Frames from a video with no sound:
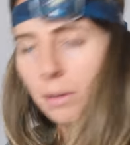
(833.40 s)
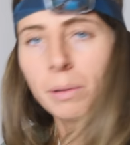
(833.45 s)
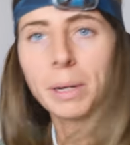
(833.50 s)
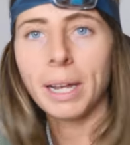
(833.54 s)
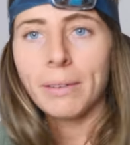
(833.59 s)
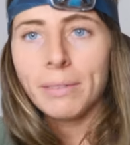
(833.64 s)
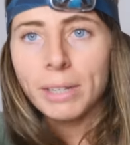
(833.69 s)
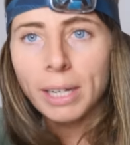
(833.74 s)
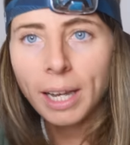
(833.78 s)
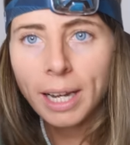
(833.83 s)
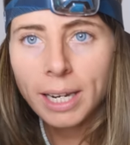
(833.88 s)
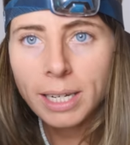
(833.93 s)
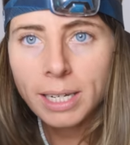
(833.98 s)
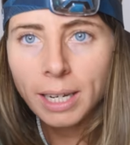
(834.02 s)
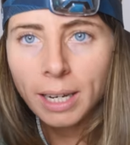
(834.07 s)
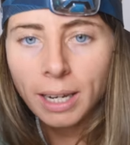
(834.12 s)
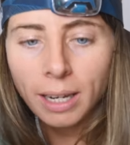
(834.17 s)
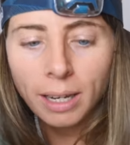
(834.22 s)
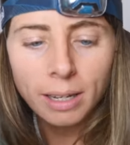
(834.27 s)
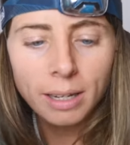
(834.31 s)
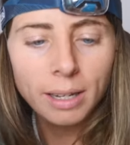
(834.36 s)
we have a
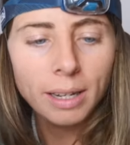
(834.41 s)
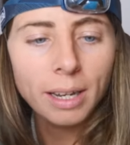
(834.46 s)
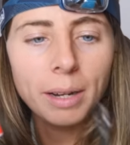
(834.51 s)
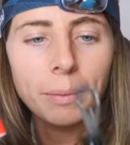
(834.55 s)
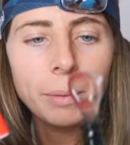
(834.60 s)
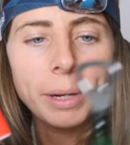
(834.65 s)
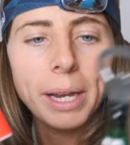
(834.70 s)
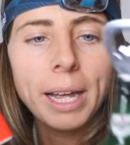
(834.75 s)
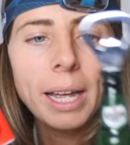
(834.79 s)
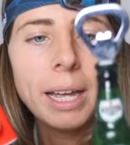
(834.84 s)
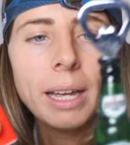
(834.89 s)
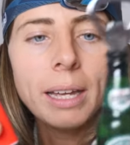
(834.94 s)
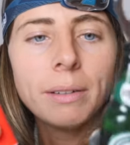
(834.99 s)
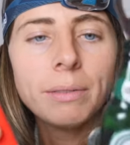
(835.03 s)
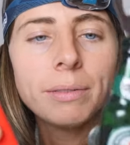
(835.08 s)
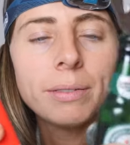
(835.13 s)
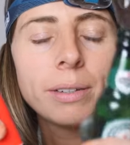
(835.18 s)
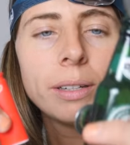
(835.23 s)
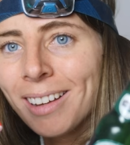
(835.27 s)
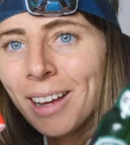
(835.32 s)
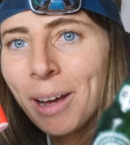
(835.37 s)
lighter. And we
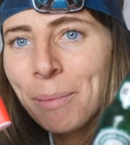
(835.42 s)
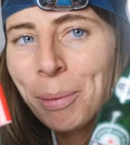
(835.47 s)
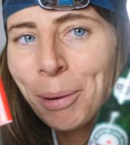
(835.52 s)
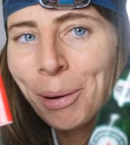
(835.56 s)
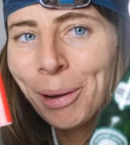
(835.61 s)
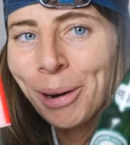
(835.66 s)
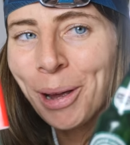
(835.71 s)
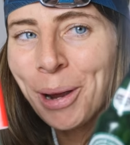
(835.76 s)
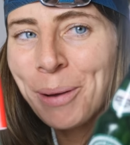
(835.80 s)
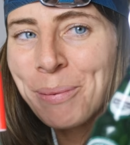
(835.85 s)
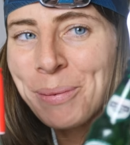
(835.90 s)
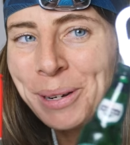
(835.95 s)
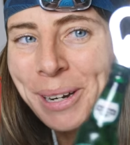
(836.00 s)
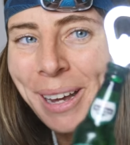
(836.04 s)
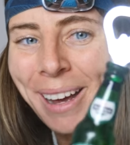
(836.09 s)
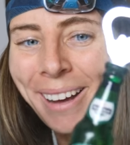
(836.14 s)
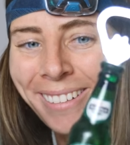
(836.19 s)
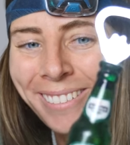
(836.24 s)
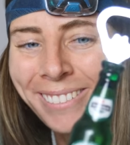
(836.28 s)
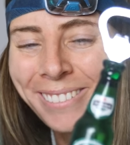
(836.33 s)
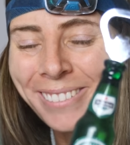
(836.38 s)
have a bottle opener,